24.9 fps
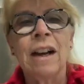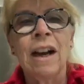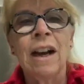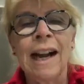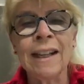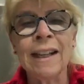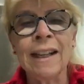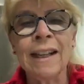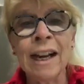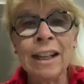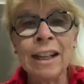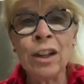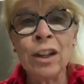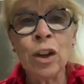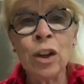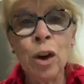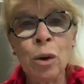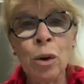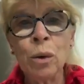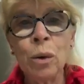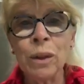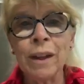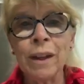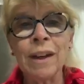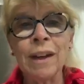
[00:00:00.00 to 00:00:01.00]
And I
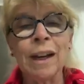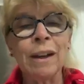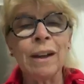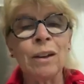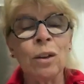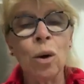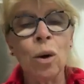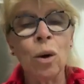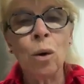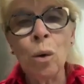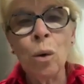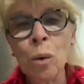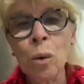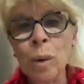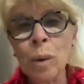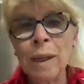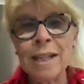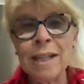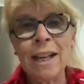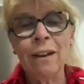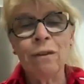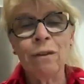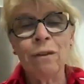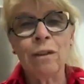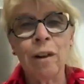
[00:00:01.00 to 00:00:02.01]
know that I'll
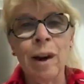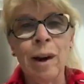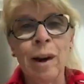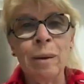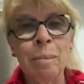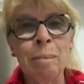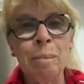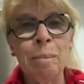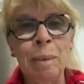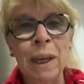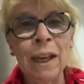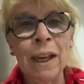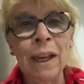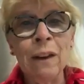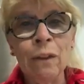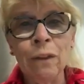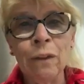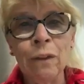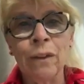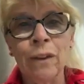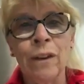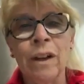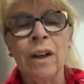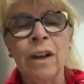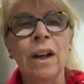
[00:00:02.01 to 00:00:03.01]
always have ground beef.